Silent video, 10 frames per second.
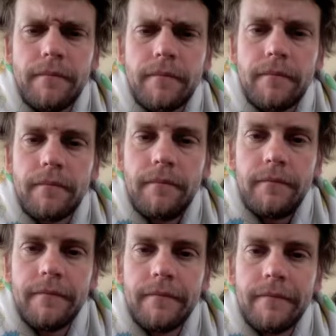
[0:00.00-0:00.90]

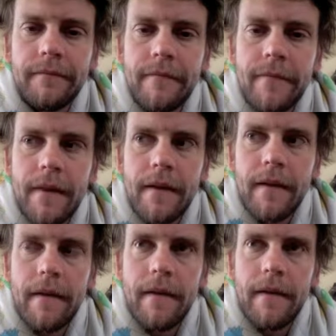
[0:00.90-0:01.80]

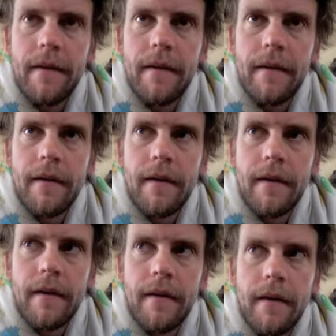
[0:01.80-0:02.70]

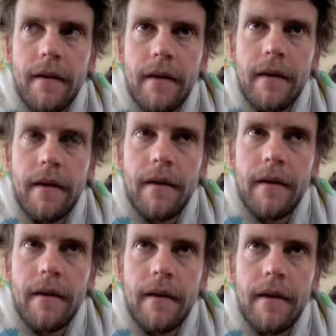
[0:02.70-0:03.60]
(no one is talking)